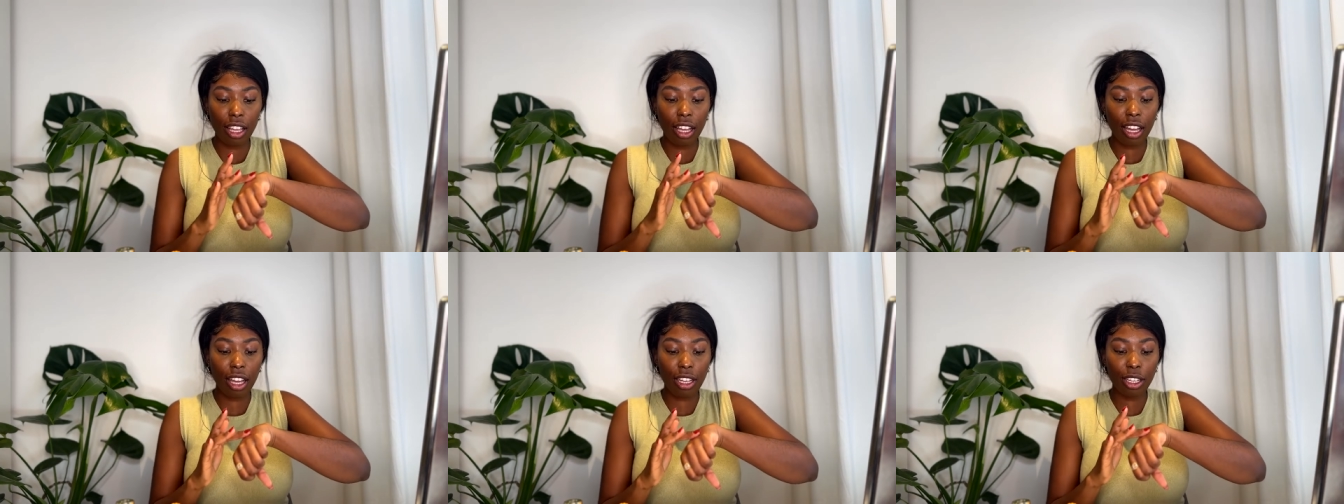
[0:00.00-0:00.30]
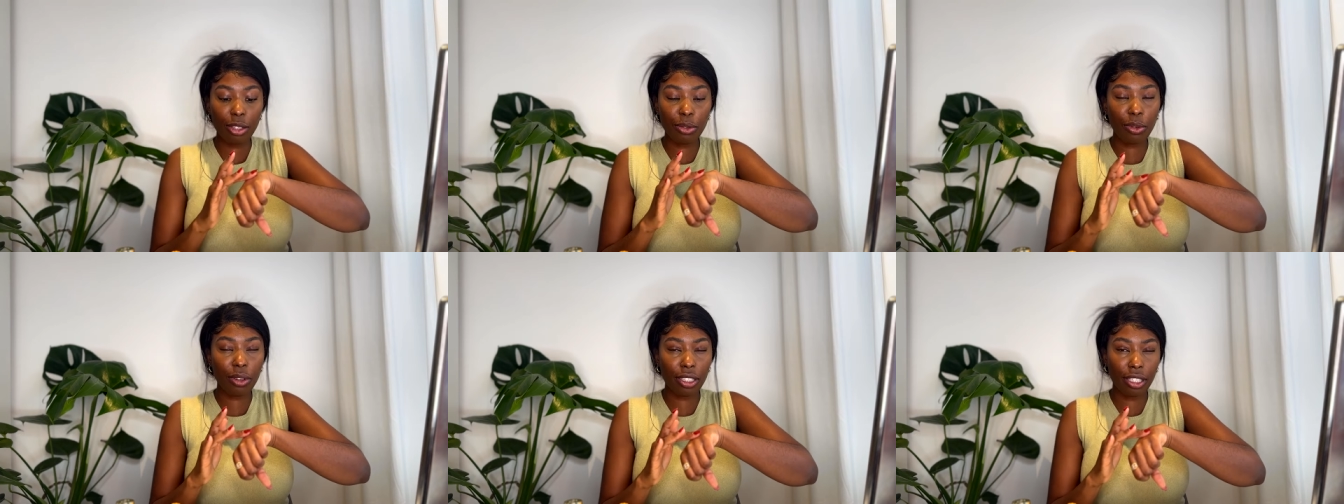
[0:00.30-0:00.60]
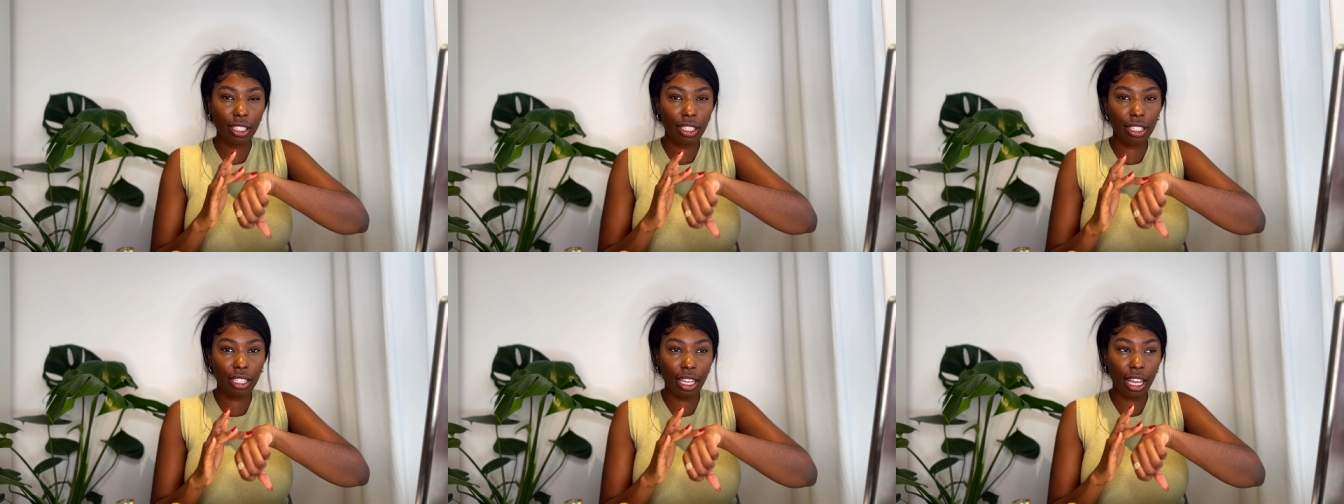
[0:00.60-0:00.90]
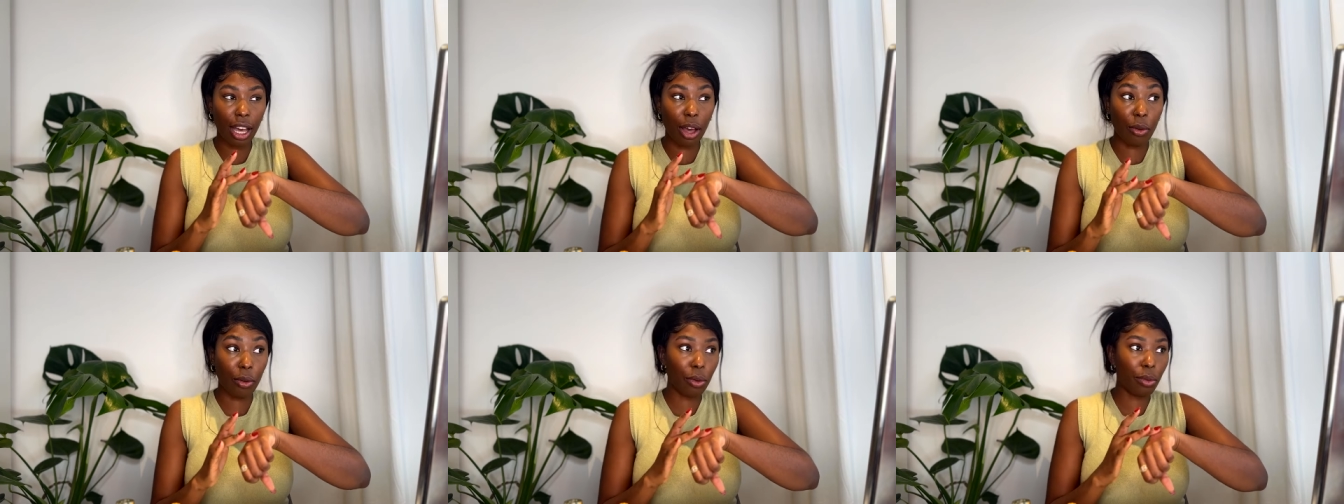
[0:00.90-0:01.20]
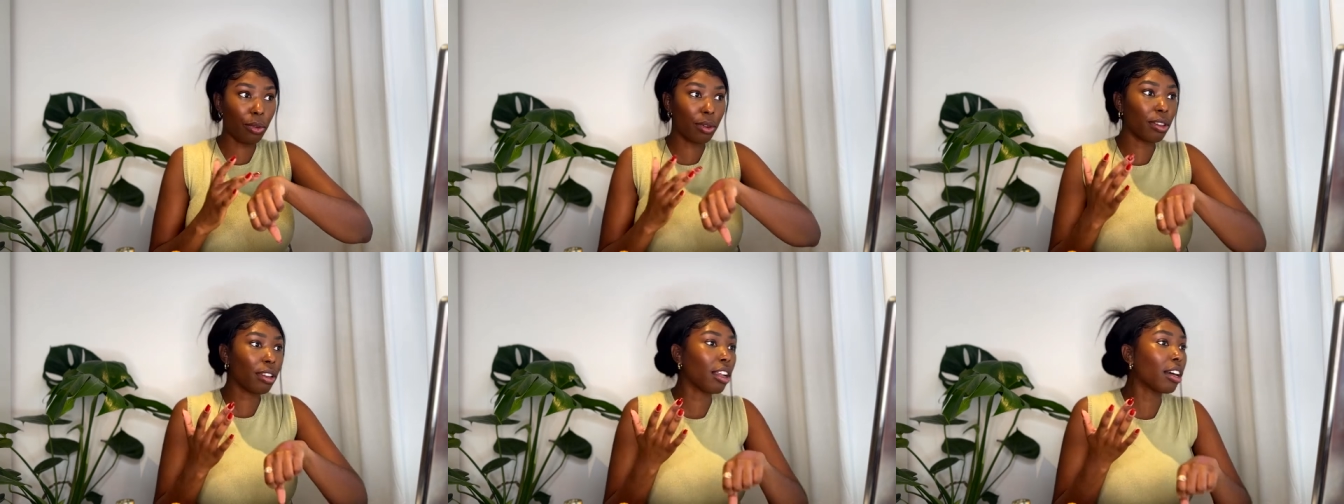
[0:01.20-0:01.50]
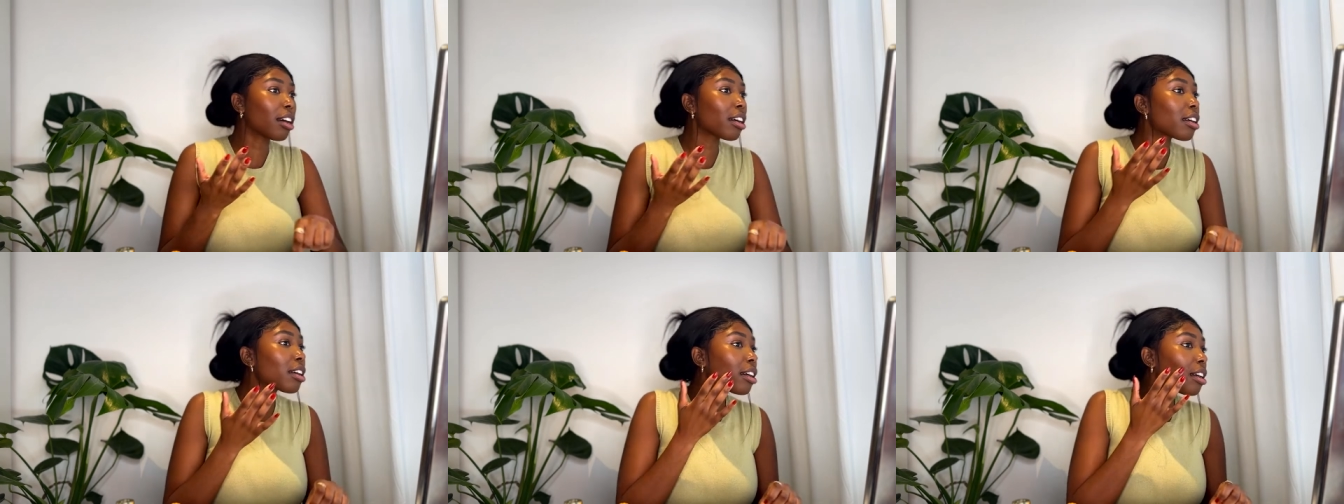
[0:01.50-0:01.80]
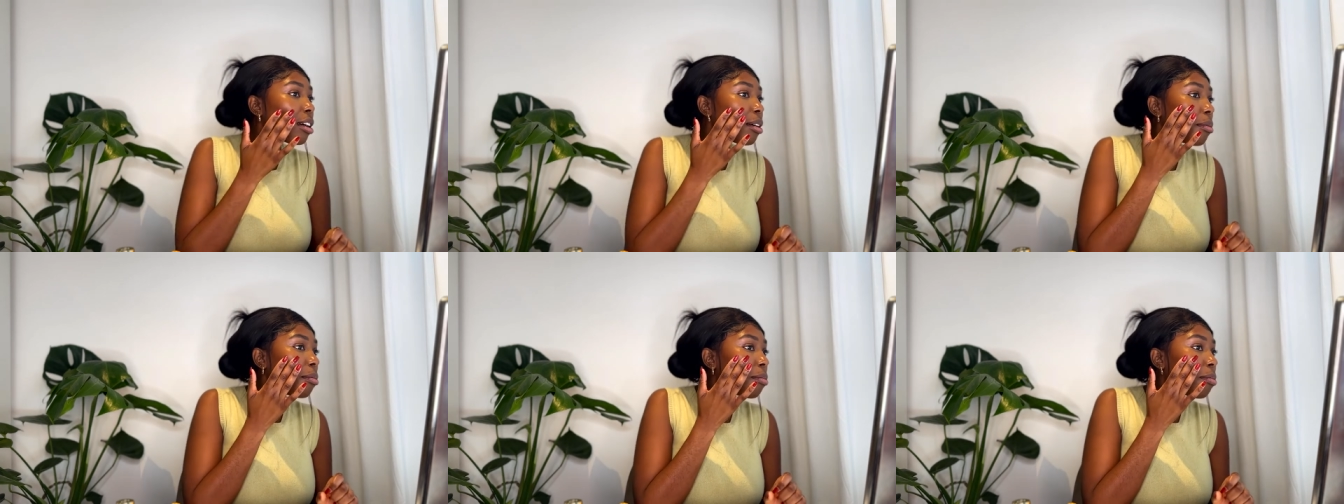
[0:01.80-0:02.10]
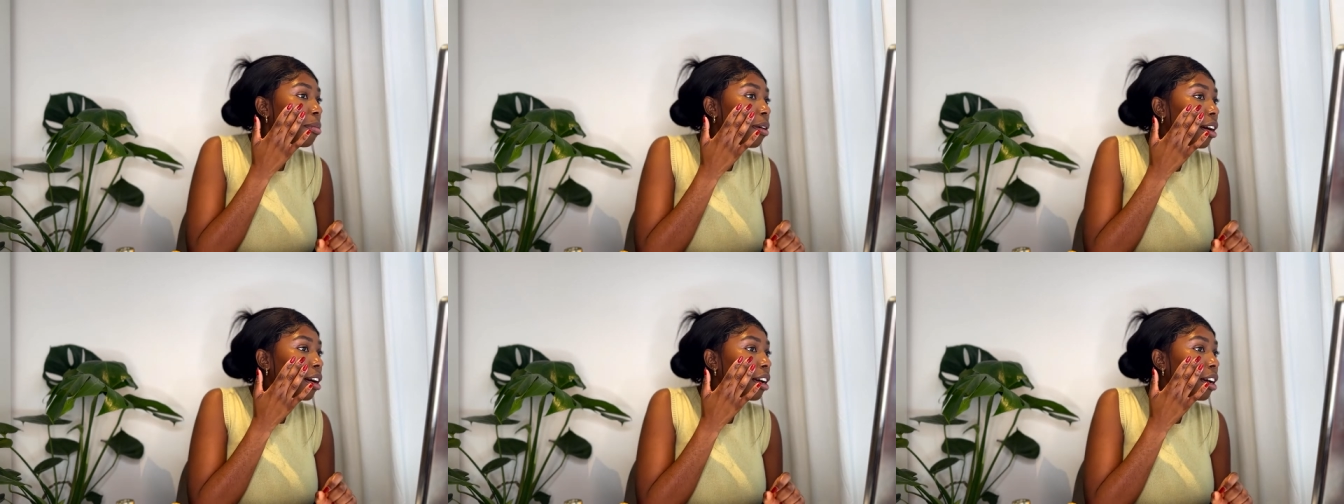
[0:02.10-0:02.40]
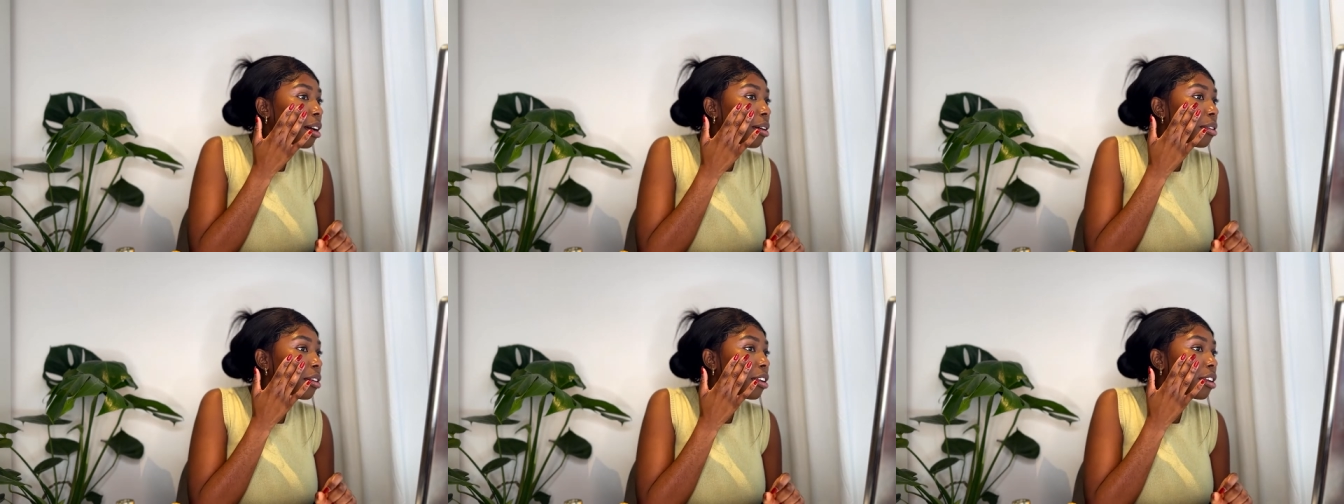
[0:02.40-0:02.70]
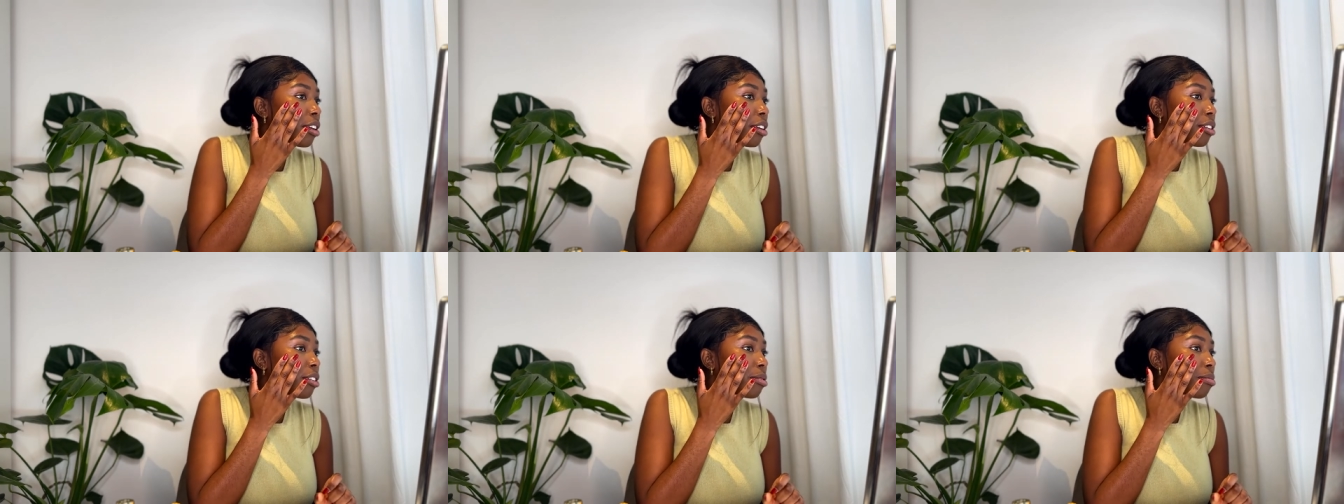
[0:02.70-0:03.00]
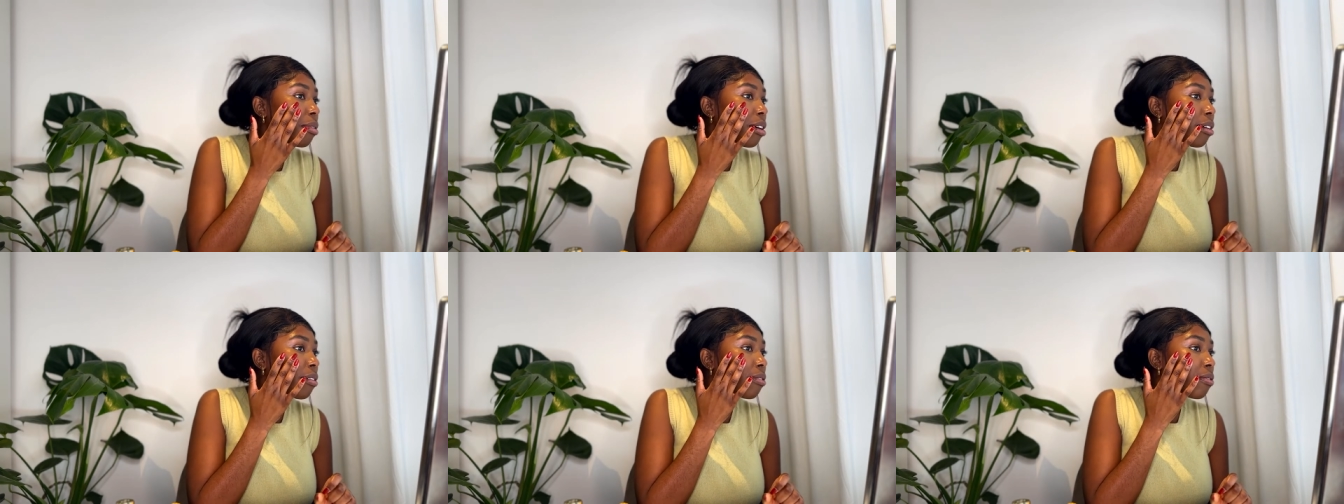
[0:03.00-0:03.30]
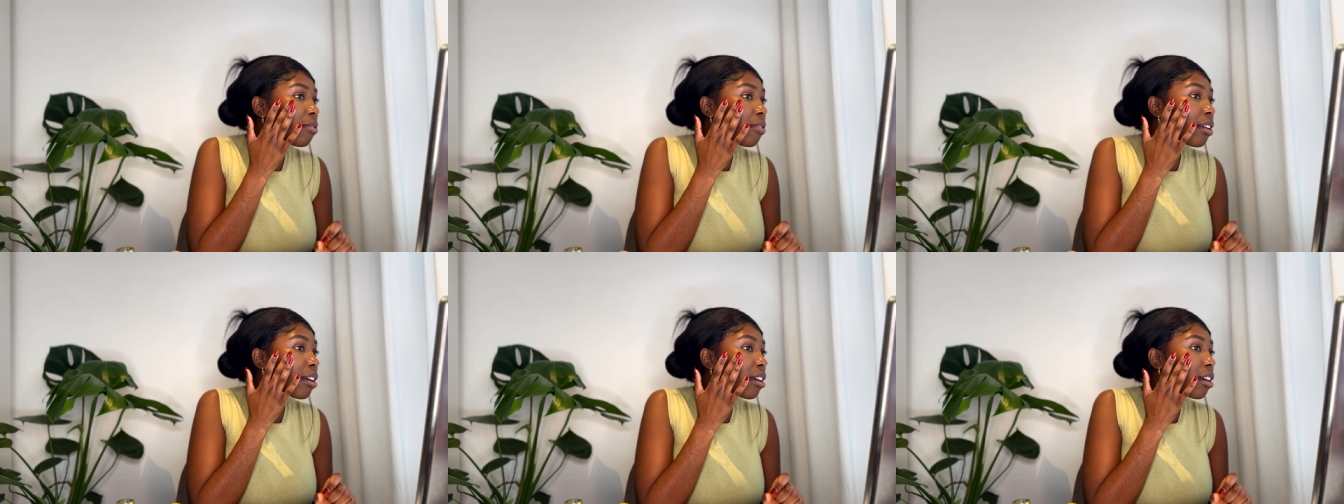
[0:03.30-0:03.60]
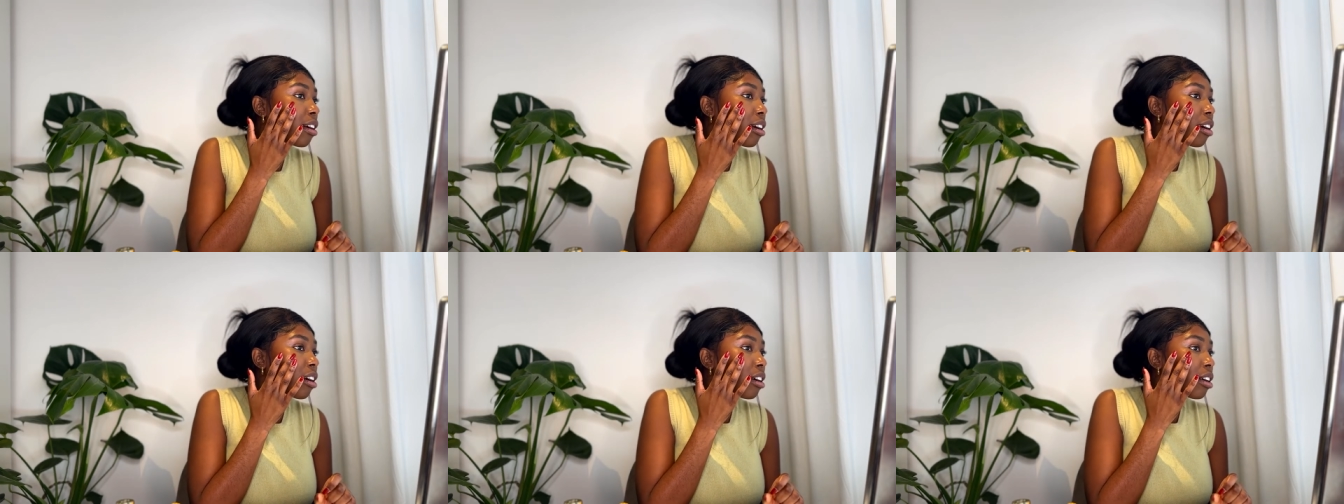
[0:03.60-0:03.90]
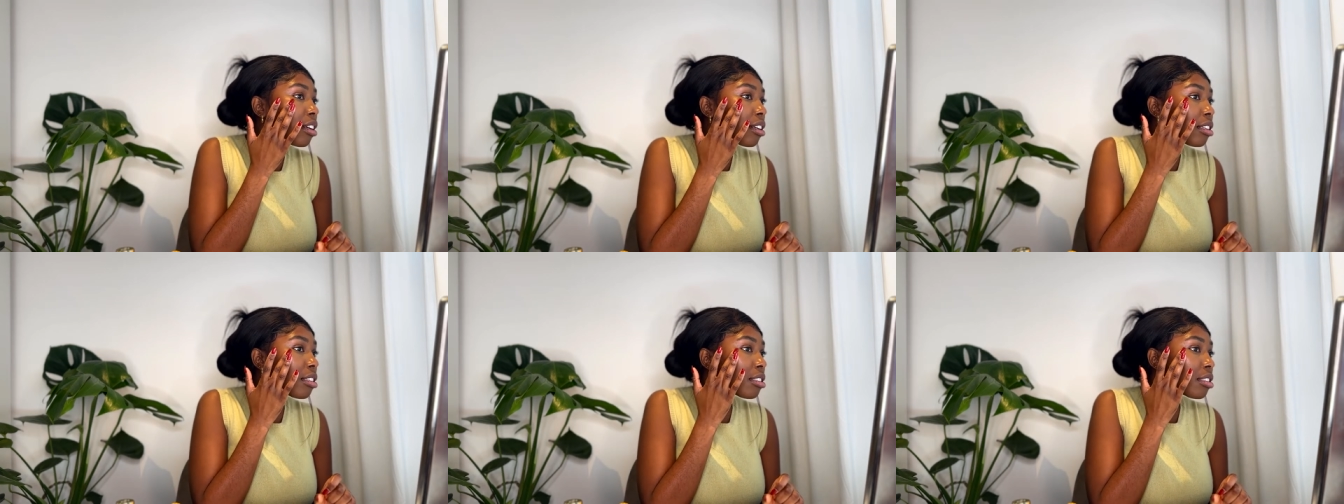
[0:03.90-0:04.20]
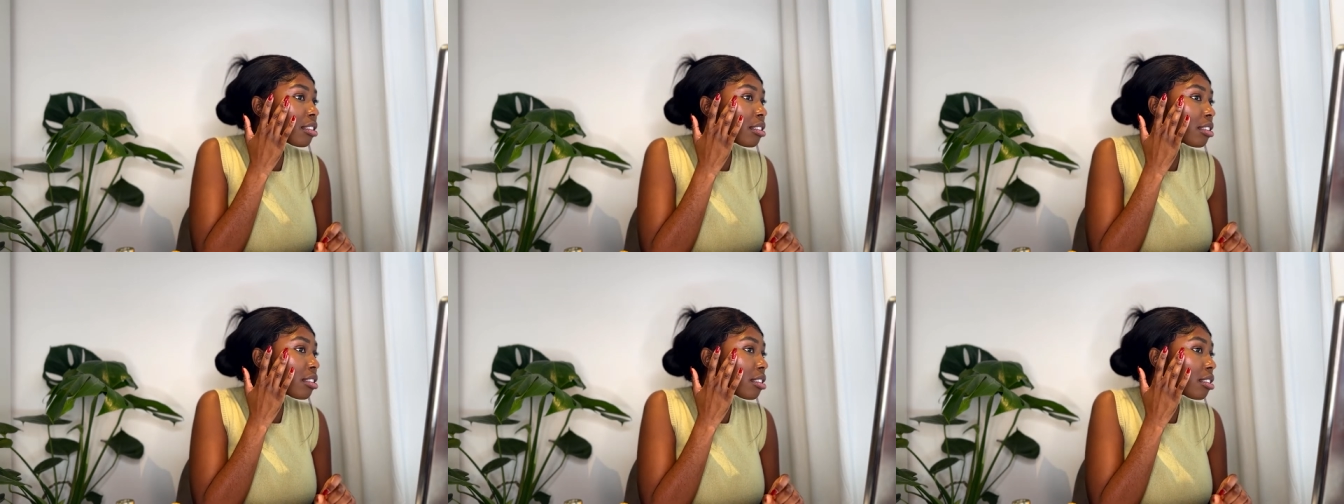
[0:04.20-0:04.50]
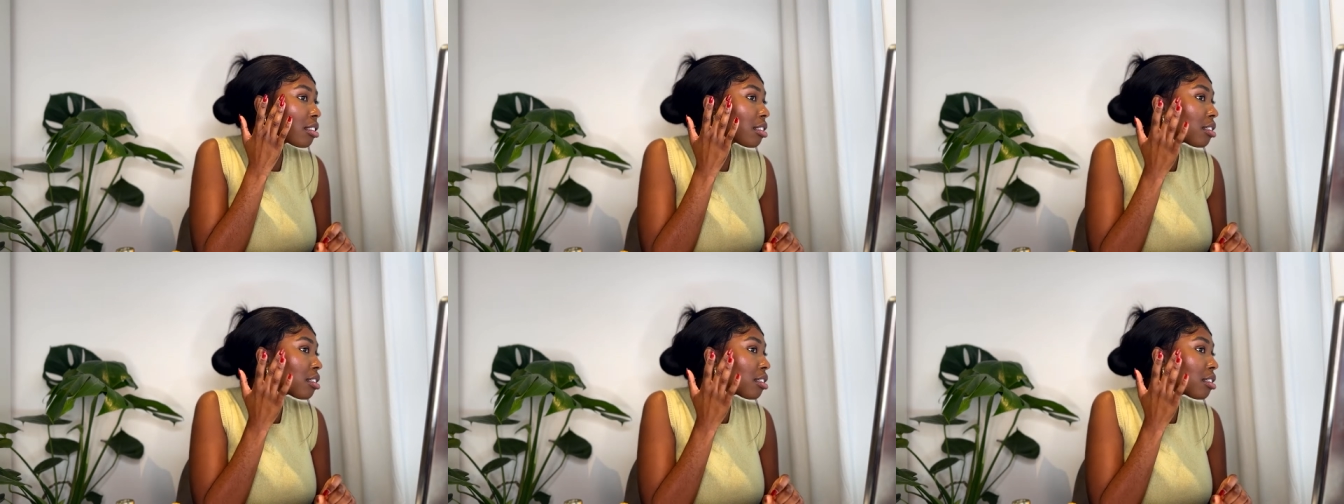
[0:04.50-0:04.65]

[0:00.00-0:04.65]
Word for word: I just wanted to see how it would look. But I'm going to use my fingers.